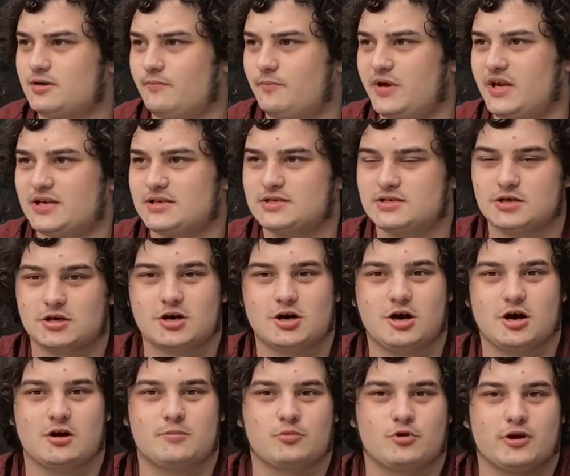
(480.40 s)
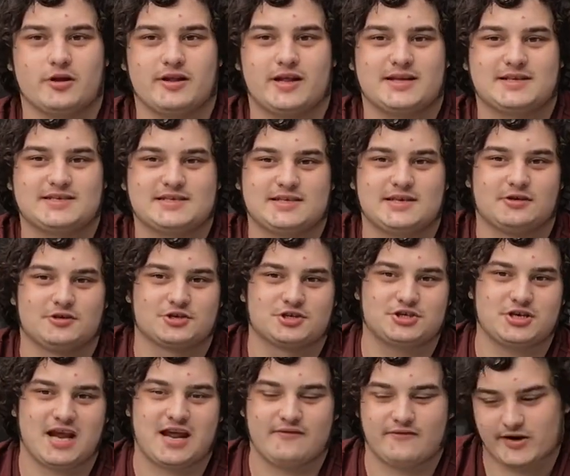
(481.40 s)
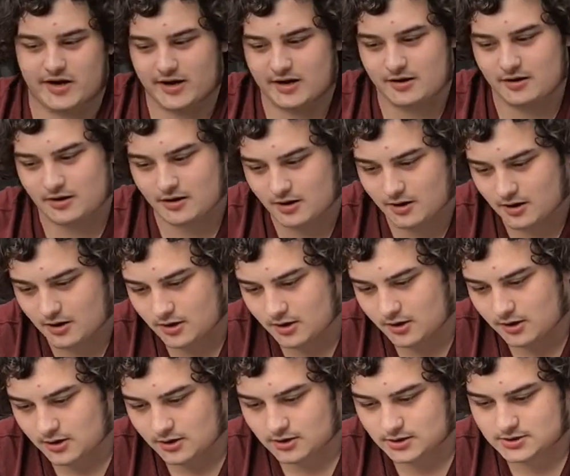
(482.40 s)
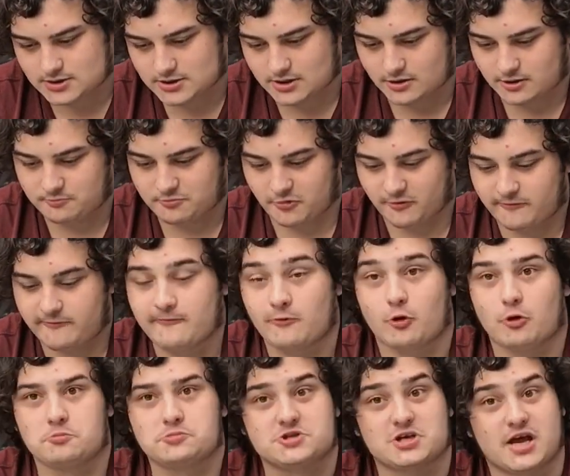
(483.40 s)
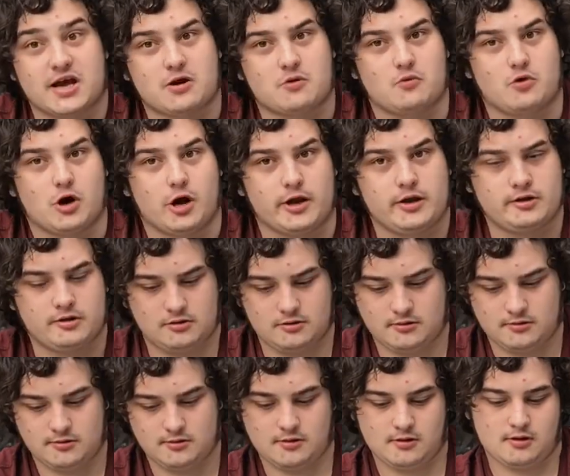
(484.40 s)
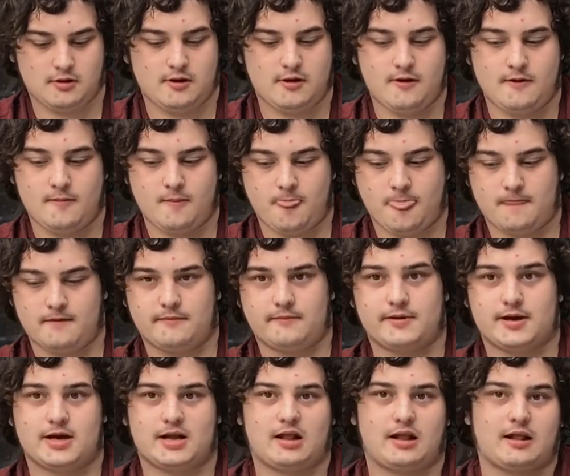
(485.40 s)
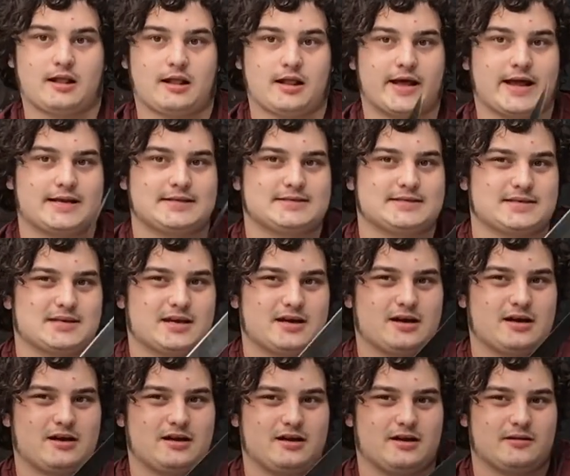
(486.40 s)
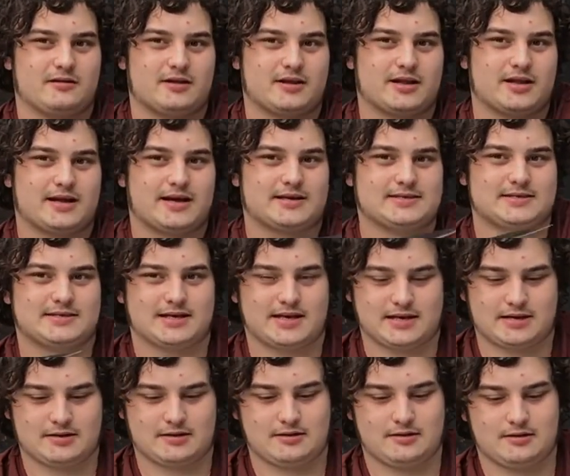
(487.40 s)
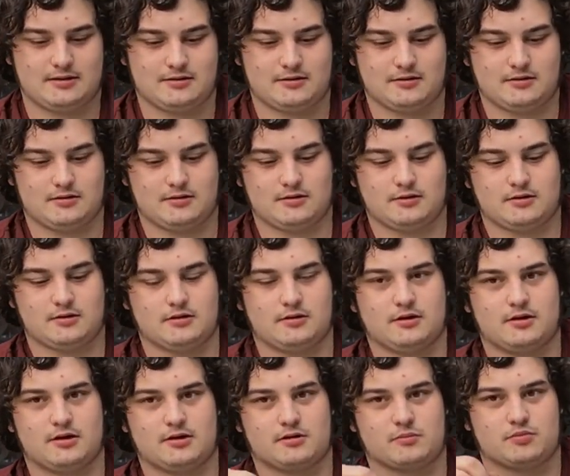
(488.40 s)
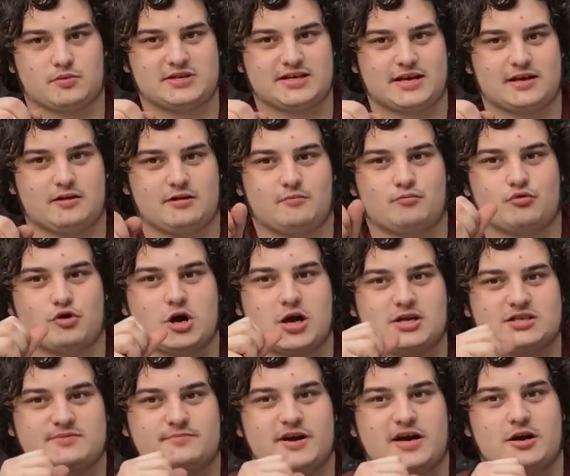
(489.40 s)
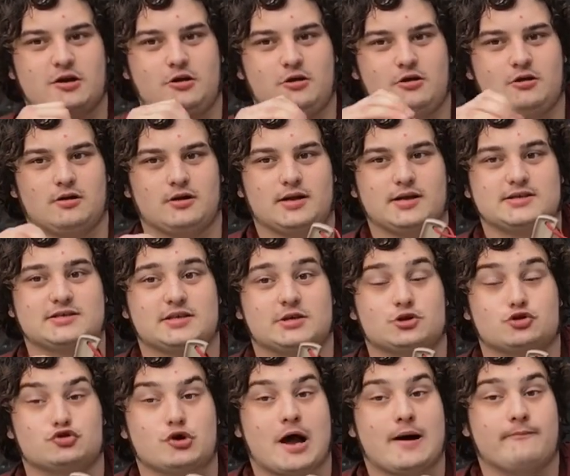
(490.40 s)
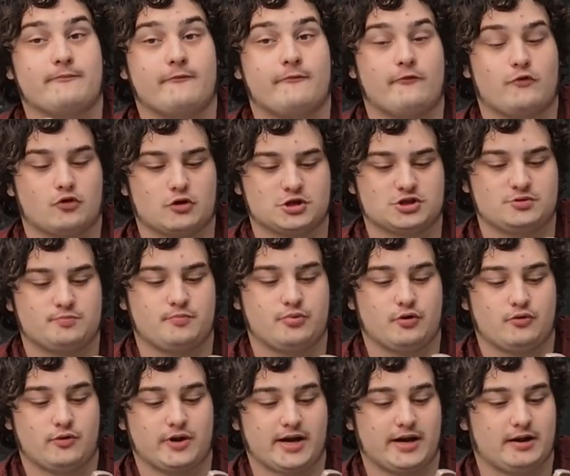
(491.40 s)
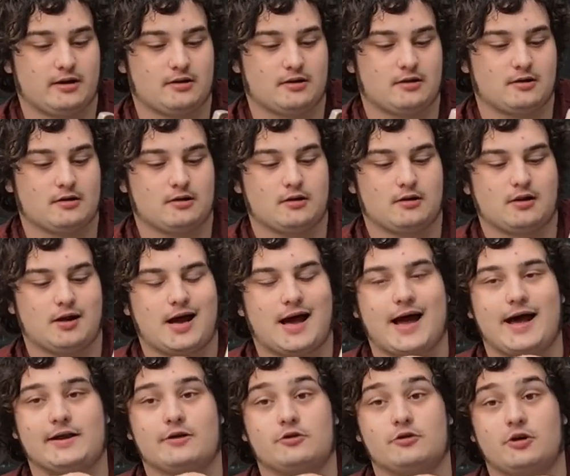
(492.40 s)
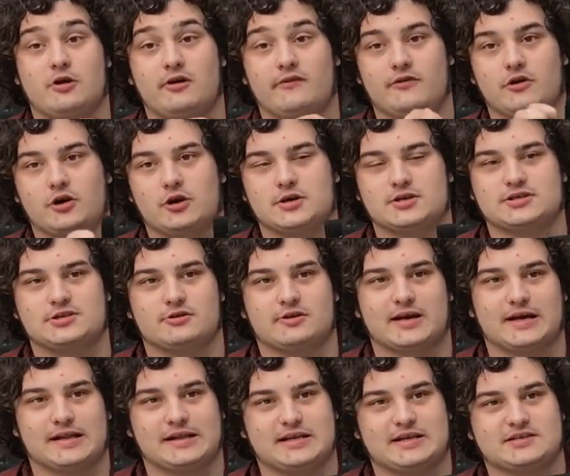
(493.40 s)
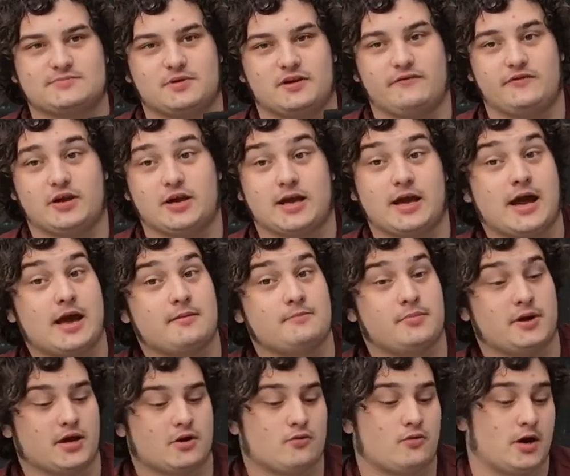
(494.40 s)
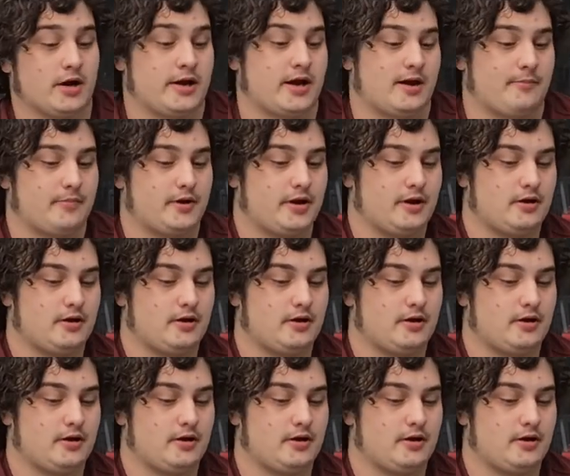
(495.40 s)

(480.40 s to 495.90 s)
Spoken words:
of pieces of cardboard and then still shaving, so it performs like one. But that's good. That's it. Taking the bronze medal is the drop forged Bowie. I don't know if you can still get these, but if you can, pick one up.